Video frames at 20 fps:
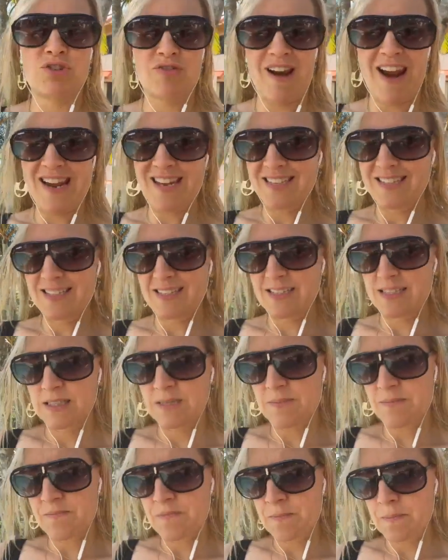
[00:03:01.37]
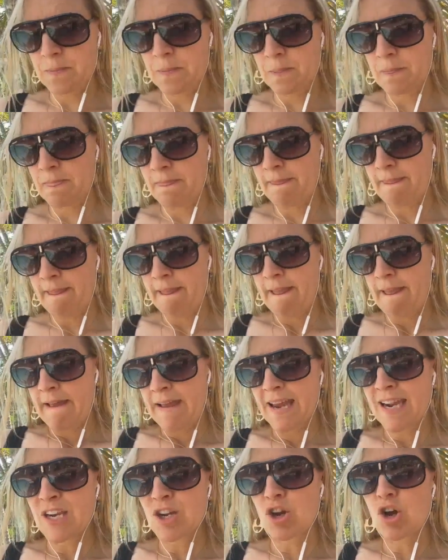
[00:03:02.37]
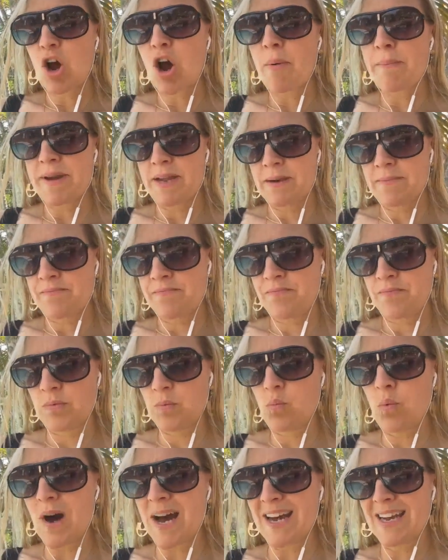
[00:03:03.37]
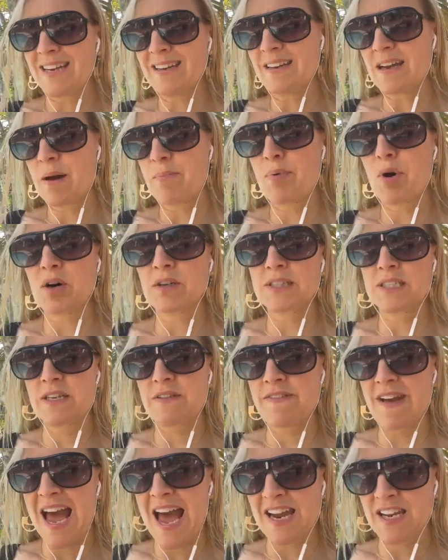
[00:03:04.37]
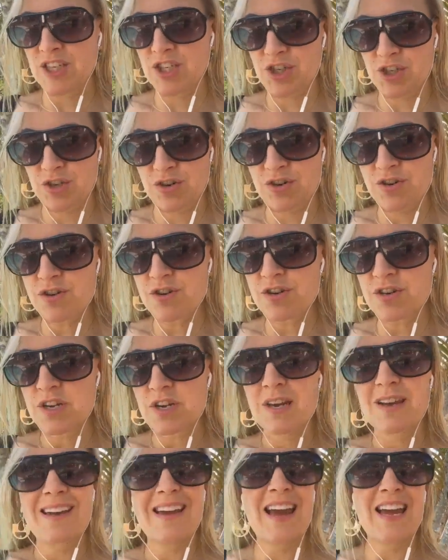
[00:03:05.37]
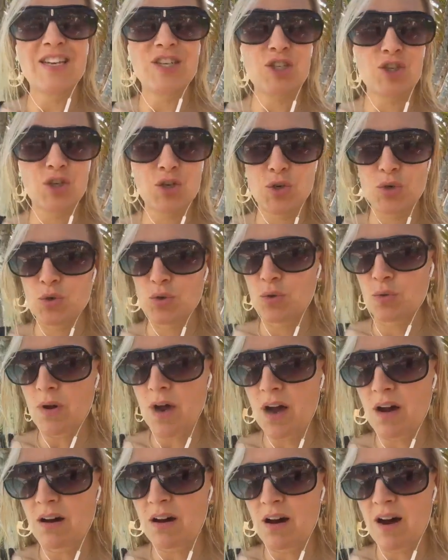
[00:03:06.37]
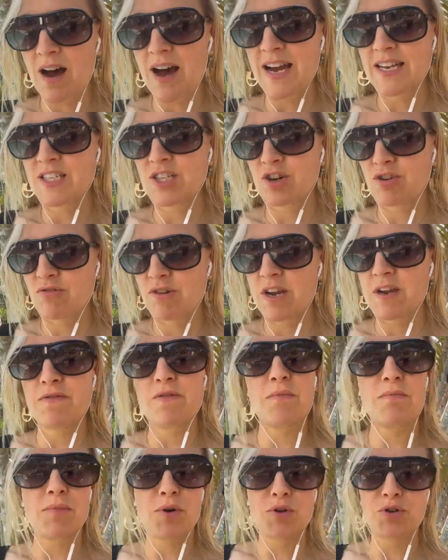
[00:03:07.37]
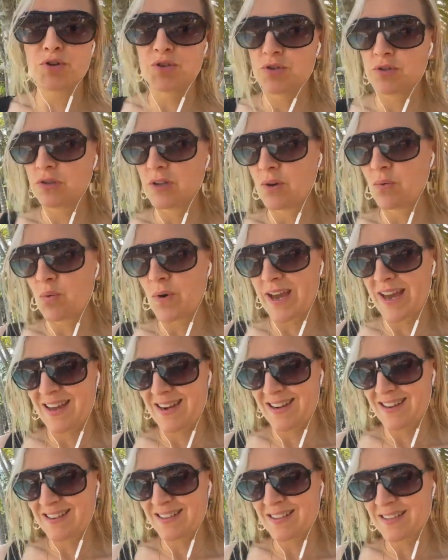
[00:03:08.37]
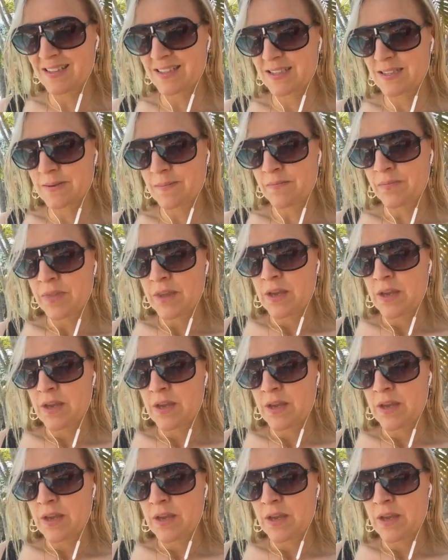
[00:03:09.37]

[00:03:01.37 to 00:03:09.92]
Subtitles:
traits in common. One, a positive attitude, and two, a high degree of emotional awareness.